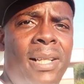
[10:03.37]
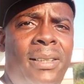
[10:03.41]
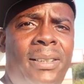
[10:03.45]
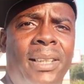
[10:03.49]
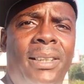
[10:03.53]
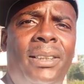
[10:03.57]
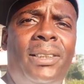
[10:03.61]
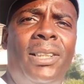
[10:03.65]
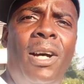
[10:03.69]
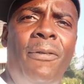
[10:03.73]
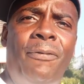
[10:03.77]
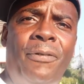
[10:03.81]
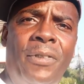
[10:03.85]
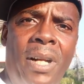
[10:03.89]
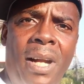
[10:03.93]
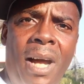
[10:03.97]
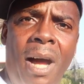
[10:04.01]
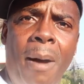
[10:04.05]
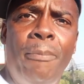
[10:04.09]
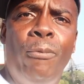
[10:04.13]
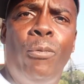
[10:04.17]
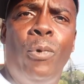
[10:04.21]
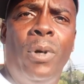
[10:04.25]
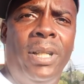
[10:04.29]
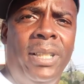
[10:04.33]
this is stuff that
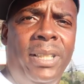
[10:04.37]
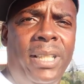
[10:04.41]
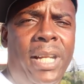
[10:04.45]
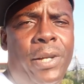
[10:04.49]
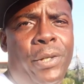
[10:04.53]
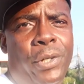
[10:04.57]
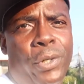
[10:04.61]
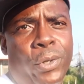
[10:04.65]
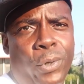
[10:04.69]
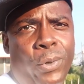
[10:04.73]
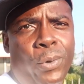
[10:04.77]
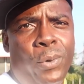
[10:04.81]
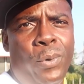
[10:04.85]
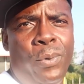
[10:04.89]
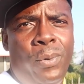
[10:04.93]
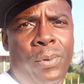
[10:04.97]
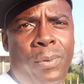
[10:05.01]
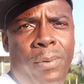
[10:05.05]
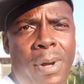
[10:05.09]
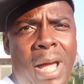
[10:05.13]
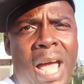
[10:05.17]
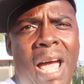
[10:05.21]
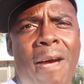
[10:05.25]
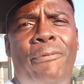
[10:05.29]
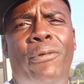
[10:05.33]
I'm willing to do
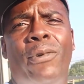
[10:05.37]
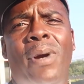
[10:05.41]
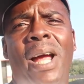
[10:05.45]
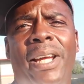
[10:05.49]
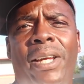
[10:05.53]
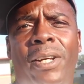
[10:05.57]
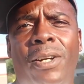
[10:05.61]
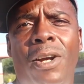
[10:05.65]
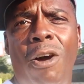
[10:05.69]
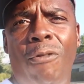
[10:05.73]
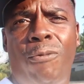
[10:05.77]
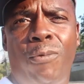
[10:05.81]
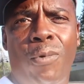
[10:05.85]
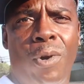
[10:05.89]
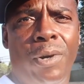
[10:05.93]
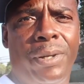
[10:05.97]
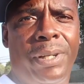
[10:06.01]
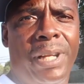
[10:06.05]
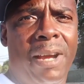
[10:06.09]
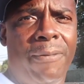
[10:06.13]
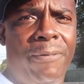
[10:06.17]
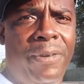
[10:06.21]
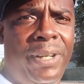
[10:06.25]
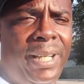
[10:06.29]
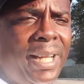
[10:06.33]
after I get off
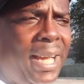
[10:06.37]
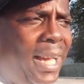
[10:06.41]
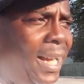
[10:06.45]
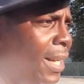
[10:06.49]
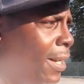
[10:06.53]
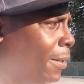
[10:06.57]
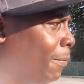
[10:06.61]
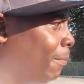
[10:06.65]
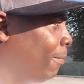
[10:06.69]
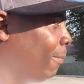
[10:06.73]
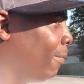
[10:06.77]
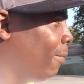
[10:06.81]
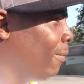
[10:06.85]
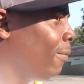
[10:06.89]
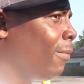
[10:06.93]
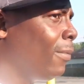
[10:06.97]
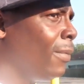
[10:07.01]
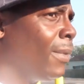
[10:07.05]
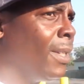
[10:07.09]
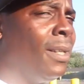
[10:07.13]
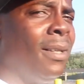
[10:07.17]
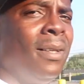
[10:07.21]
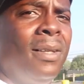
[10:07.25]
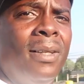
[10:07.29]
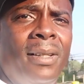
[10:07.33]
work every day.
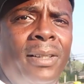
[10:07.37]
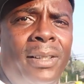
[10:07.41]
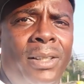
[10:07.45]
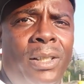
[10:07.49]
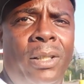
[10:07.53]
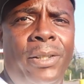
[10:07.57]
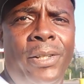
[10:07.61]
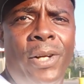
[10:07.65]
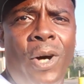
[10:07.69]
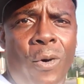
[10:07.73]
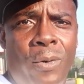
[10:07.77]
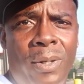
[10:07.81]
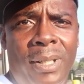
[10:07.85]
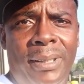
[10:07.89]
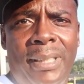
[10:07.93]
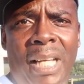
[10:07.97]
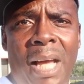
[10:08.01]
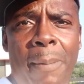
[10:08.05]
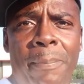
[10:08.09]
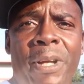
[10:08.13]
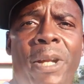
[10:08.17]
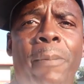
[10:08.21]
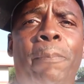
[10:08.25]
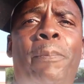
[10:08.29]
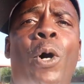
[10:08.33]
you notice
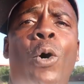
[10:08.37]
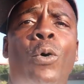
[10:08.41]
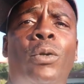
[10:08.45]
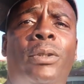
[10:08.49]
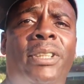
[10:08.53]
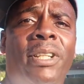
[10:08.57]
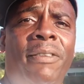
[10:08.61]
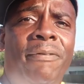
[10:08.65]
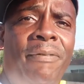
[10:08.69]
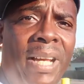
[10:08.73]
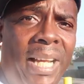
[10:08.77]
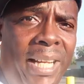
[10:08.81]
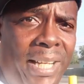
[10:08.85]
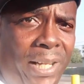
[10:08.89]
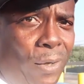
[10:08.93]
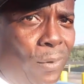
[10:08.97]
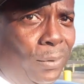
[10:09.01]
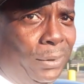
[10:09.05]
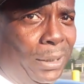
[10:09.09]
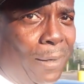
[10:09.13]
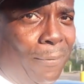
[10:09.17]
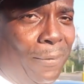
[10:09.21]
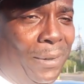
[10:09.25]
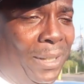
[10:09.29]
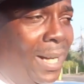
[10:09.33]
I've been posting
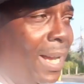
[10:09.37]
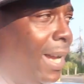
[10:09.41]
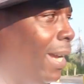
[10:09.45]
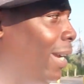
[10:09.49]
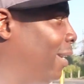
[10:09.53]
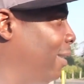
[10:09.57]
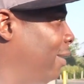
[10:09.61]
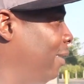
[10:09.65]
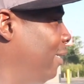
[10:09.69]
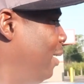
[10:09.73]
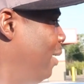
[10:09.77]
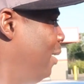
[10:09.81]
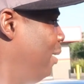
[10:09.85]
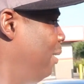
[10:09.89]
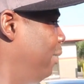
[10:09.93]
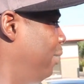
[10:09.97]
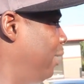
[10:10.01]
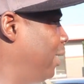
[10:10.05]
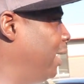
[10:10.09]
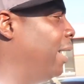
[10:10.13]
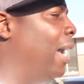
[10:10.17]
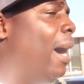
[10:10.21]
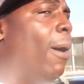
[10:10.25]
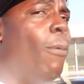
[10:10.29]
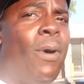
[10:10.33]
videos every day.
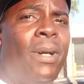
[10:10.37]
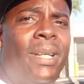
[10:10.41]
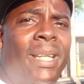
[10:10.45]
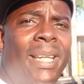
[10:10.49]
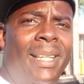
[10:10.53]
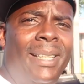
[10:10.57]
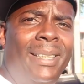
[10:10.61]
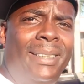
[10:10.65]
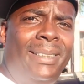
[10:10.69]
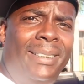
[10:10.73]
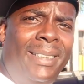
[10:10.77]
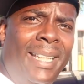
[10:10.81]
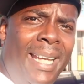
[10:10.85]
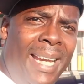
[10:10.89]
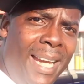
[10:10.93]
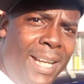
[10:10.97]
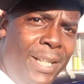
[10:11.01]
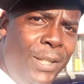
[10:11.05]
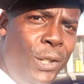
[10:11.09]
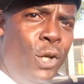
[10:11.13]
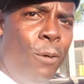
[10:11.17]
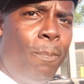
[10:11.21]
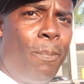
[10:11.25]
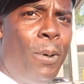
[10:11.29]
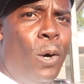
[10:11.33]
And I will
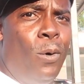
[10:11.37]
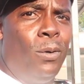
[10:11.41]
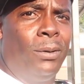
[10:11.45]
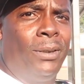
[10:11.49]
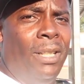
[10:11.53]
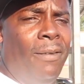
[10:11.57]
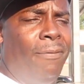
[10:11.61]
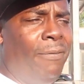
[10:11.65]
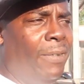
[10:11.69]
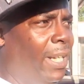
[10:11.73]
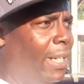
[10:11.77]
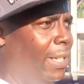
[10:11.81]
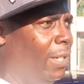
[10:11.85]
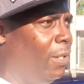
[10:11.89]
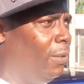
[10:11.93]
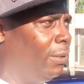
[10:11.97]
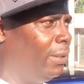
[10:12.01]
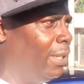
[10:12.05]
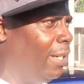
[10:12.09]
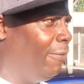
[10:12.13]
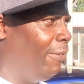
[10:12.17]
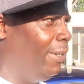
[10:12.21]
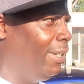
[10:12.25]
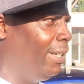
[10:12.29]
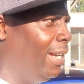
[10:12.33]
continue posting
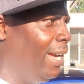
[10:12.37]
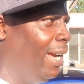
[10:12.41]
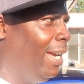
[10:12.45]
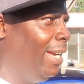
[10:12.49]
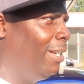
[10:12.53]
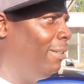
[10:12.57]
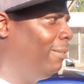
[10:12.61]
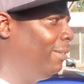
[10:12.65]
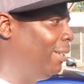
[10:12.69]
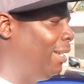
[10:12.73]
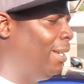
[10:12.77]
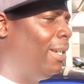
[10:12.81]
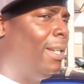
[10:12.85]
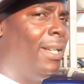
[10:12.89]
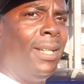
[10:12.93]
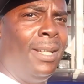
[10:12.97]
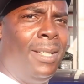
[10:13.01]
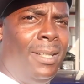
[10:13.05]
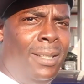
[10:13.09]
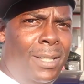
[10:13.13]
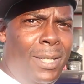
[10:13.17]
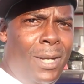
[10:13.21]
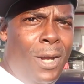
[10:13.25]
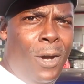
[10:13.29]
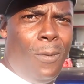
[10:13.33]
videos every day.
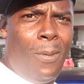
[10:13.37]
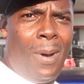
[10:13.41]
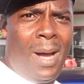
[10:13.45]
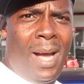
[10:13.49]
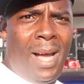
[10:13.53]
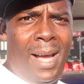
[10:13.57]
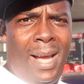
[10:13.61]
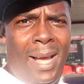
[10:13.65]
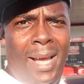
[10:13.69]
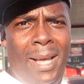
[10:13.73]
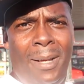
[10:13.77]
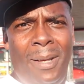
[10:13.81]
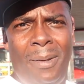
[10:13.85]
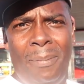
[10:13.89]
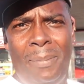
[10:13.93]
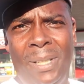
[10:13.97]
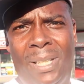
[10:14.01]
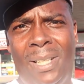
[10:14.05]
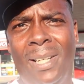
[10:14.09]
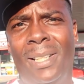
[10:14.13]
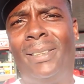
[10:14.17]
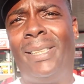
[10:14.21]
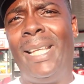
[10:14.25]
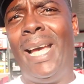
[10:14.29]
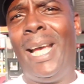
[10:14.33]
You know why?
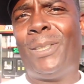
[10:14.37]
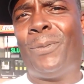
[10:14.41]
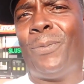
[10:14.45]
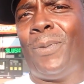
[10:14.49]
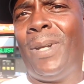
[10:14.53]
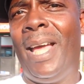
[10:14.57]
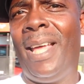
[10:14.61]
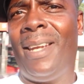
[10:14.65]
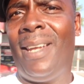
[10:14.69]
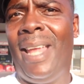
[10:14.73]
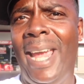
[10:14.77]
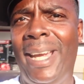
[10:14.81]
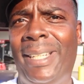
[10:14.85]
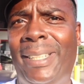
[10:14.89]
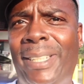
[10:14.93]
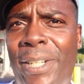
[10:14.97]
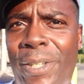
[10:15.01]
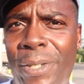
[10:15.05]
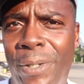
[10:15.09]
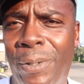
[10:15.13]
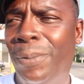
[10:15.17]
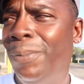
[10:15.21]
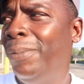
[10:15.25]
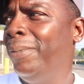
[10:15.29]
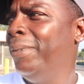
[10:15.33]
Because that's what I like to
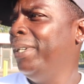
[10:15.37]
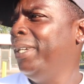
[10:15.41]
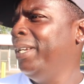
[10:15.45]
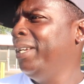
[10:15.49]
do.